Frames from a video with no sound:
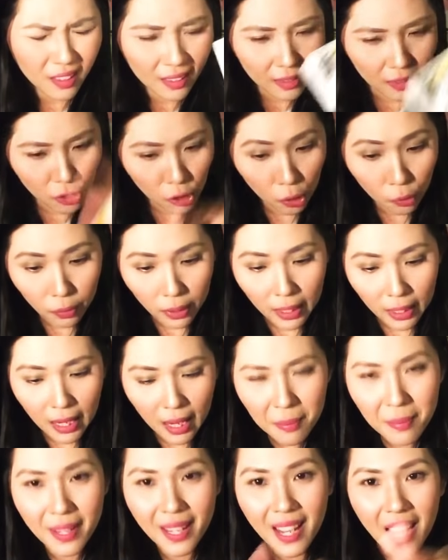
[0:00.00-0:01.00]
Sorry,
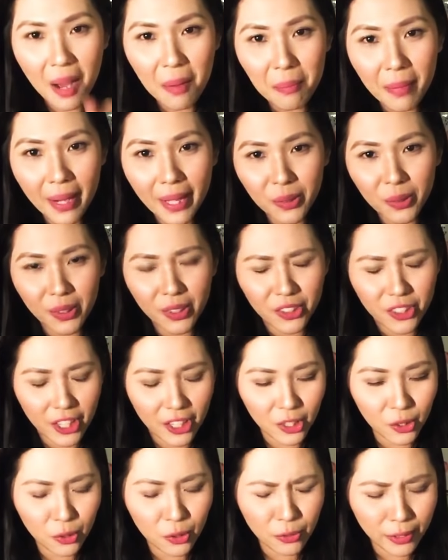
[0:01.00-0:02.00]
let me come back to the
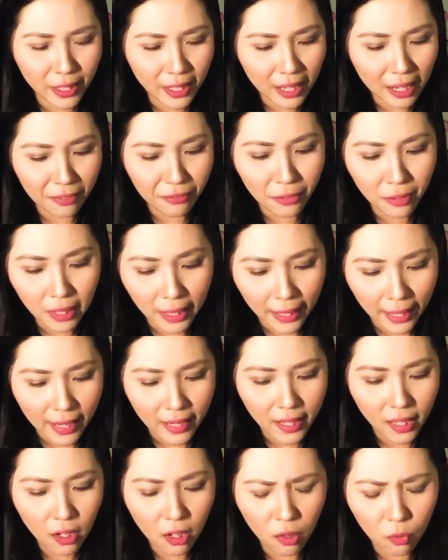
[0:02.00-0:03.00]
general reading. I feel like
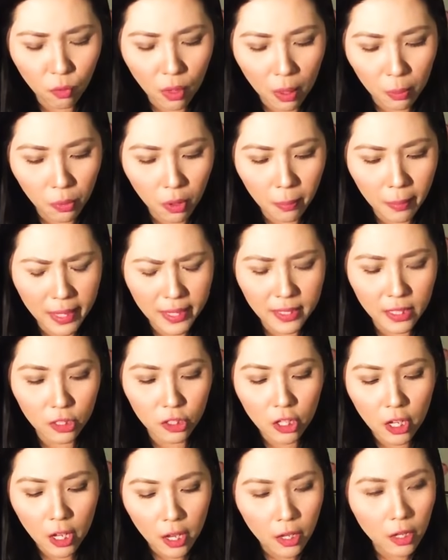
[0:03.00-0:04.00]
adding on one more
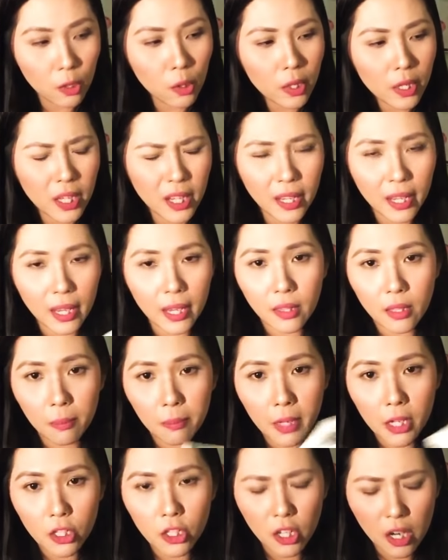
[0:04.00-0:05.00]
message. Looking at the
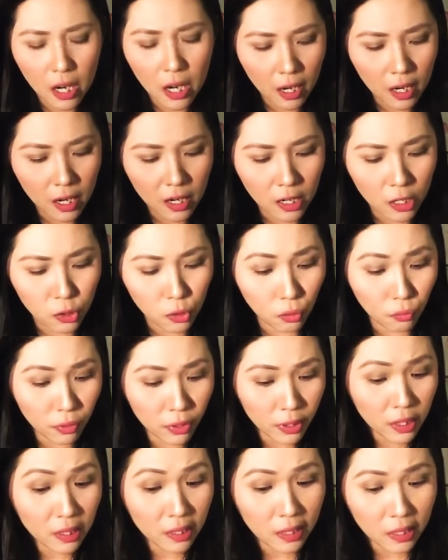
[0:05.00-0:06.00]
major arcanas over
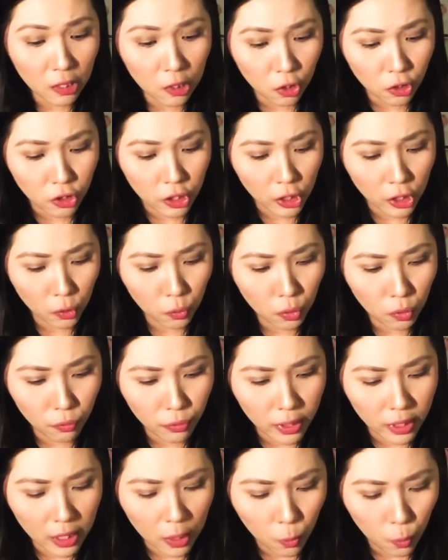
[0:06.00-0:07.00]
here, in your general
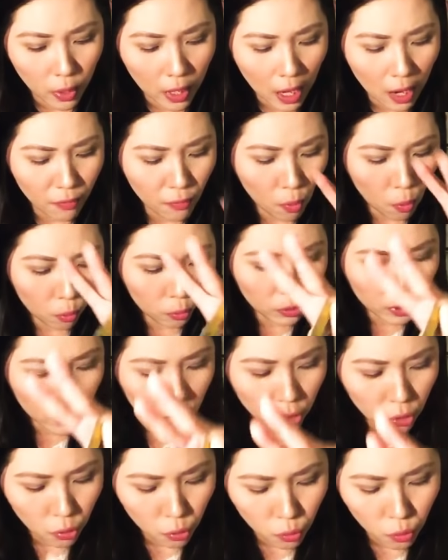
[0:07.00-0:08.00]
reading, we have
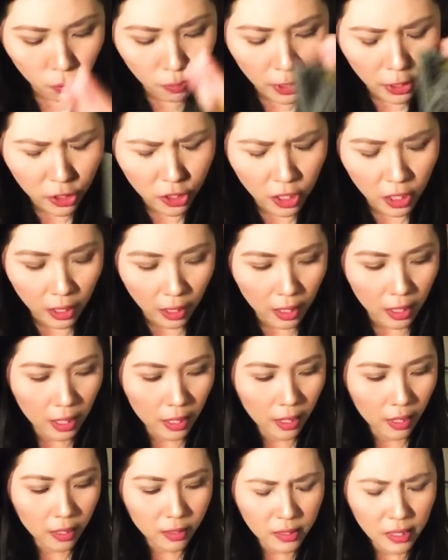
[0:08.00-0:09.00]
only 2 major
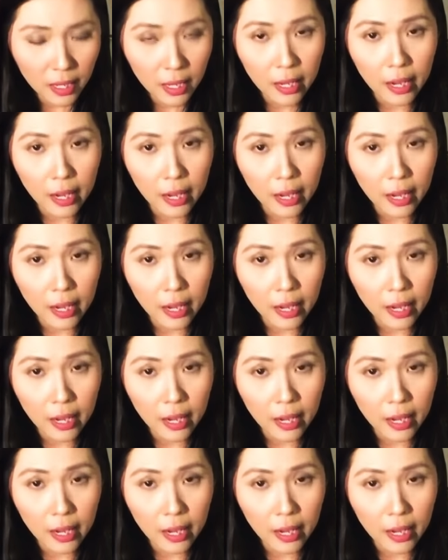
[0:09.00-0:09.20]
arcanas.